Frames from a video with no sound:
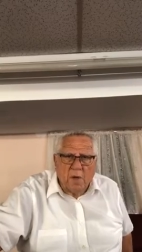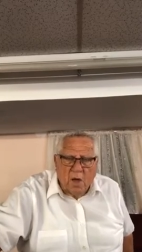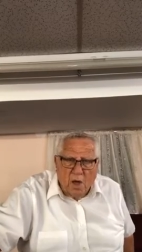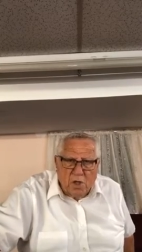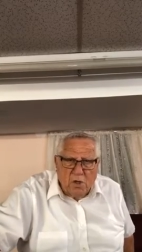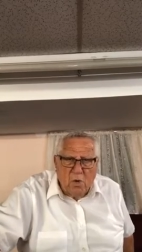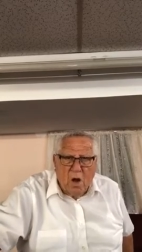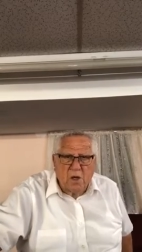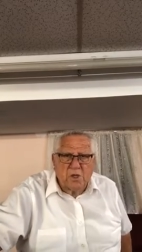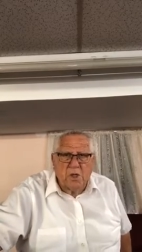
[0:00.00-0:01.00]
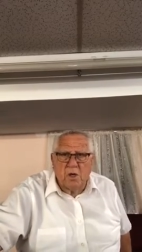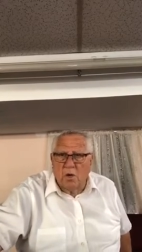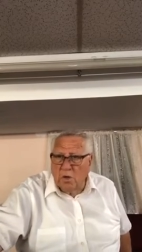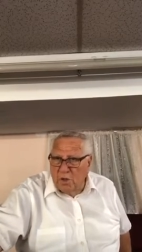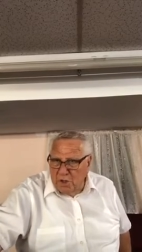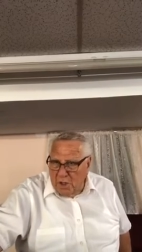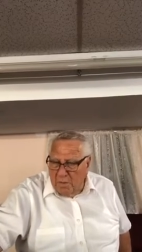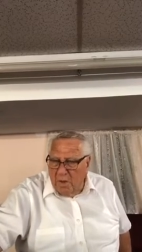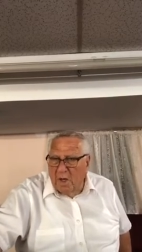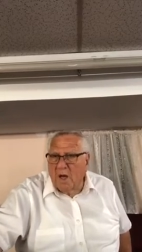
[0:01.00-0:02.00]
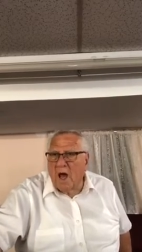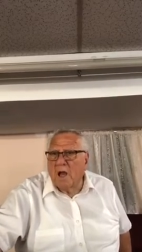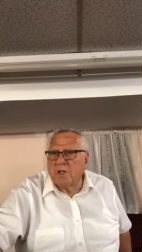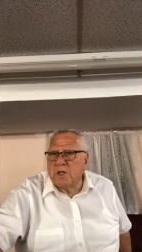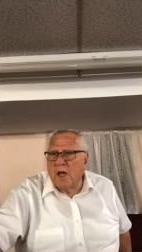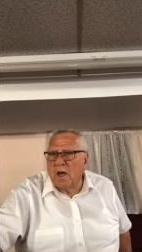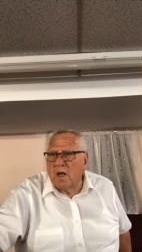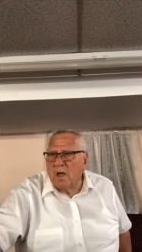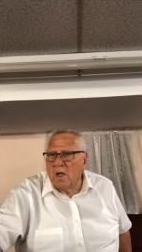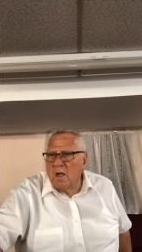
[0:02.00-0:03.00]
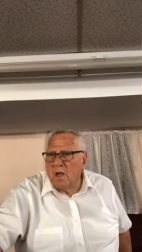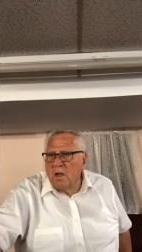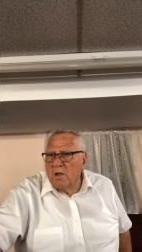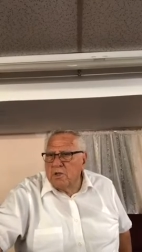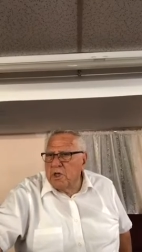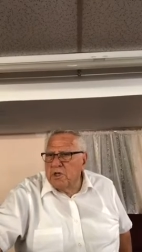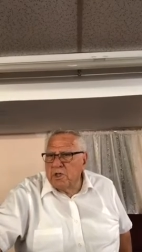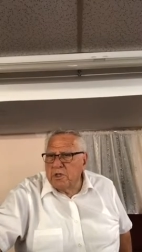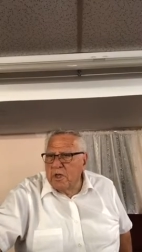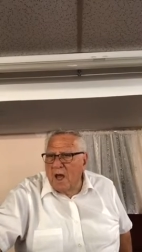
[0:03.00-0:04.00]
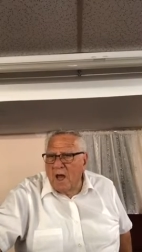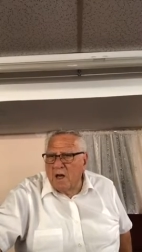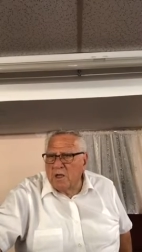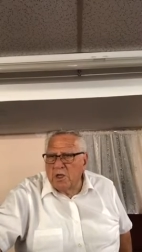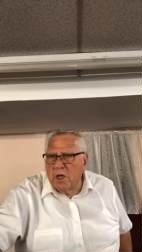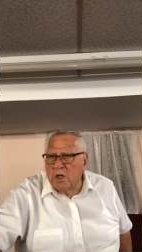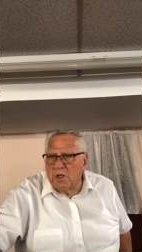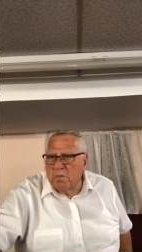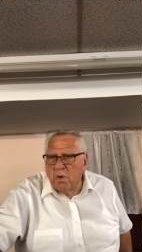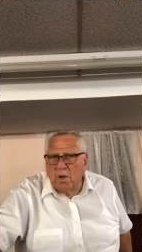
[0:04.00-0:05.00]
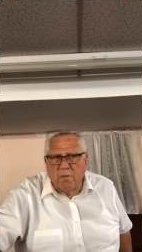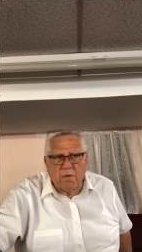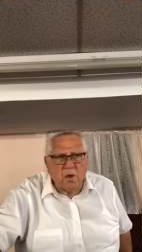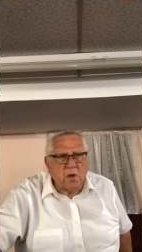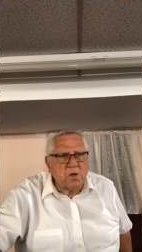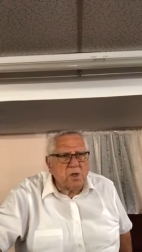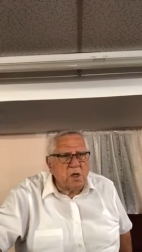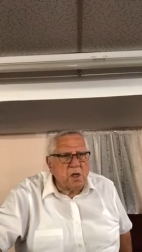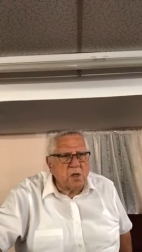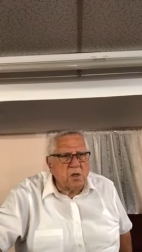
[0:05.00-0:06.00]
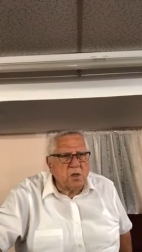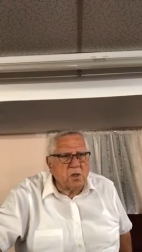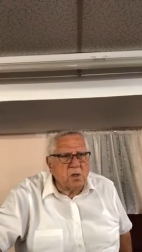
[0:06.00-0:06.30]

because you are a sinner and you seem to acknowledge that, Jesus died and shed his blood for your sins.